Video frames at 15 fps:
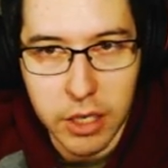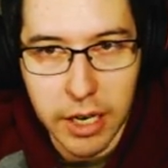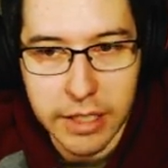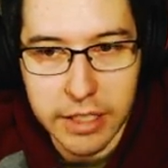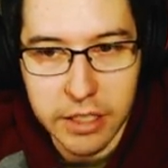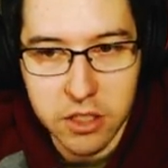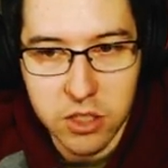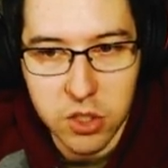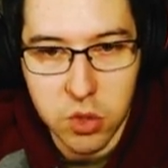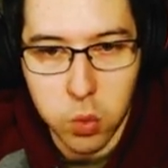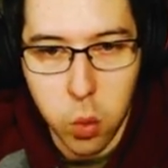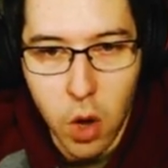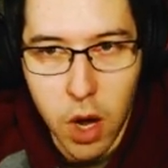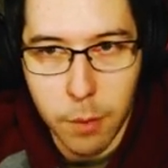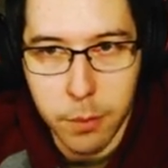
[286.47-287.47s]
I did
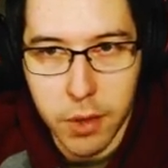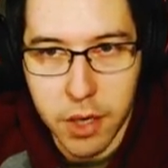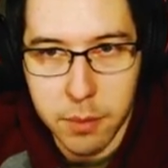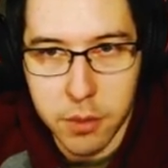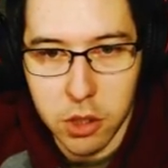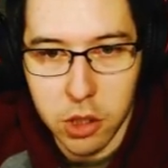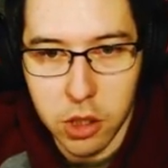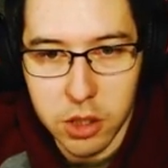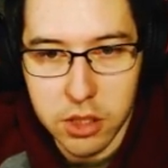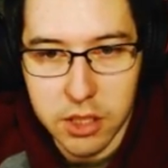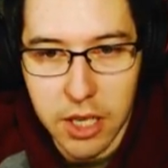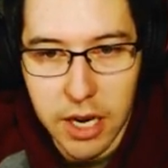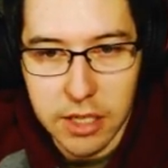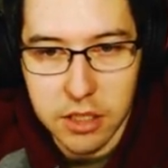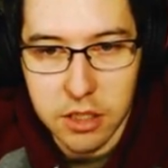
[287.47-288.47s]
swap up the hook
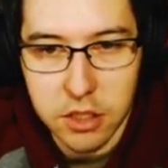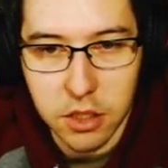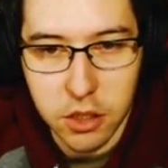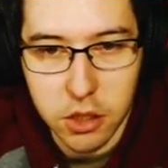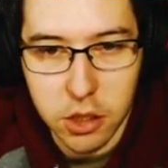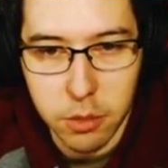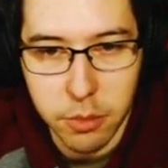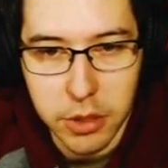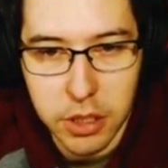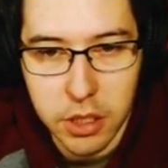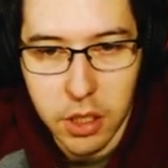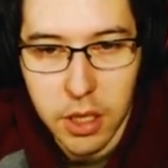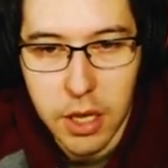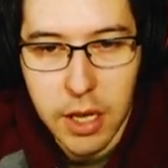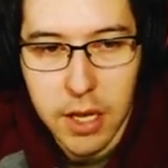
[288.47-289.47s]
sizes a little bit
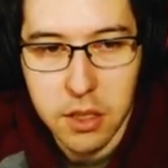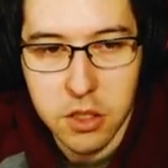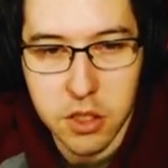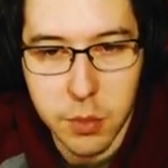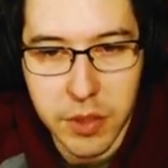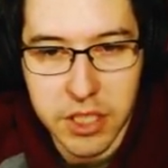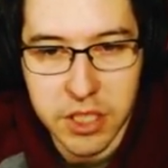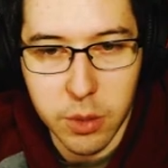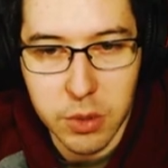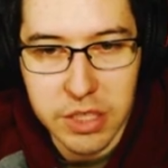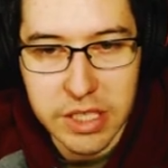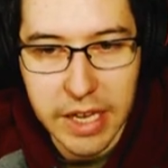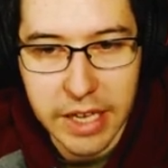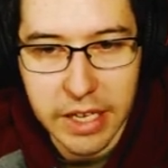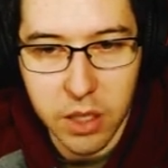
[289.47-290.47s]
just because it was
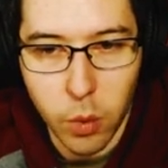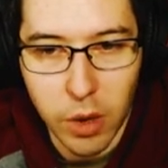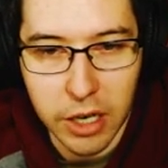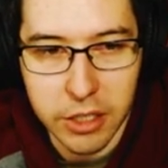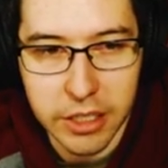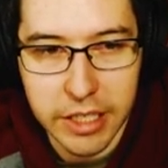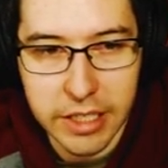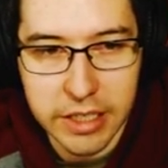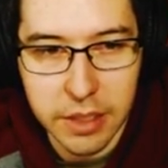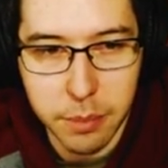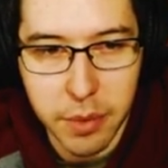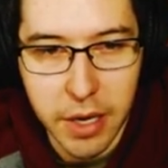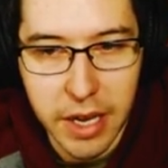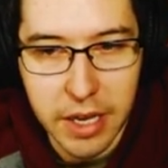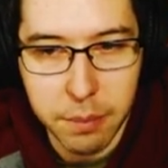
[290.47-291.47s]
taking a while to get the pike.